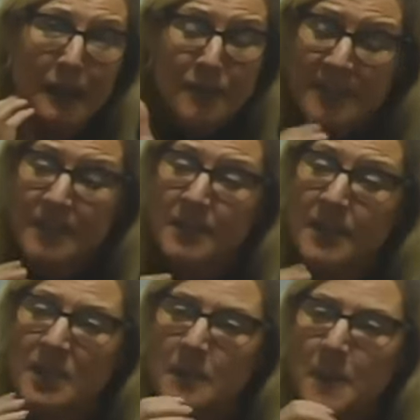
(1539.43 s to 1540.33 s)

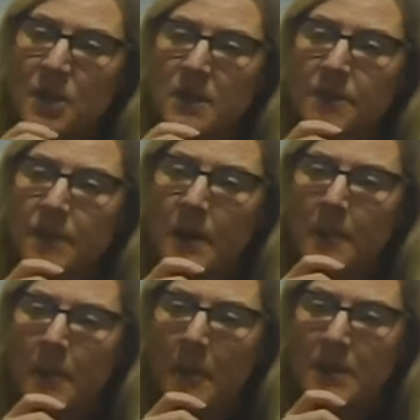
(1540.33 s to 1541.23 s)
especially
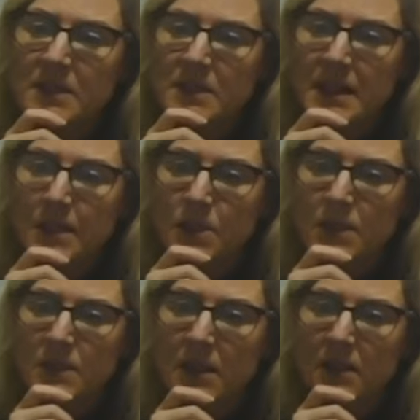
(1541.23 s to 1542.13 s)
from
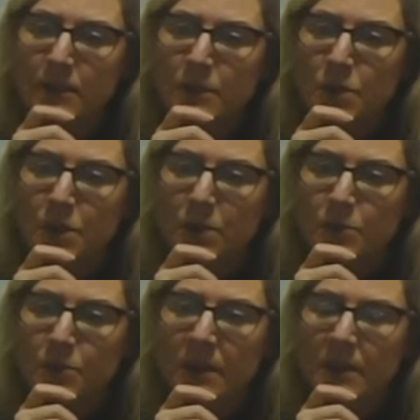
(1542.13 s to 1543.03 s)
teachers of
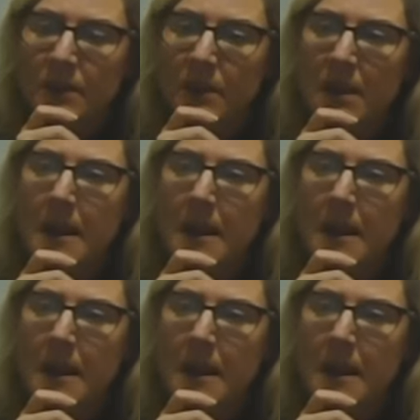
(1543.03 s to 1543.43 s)
children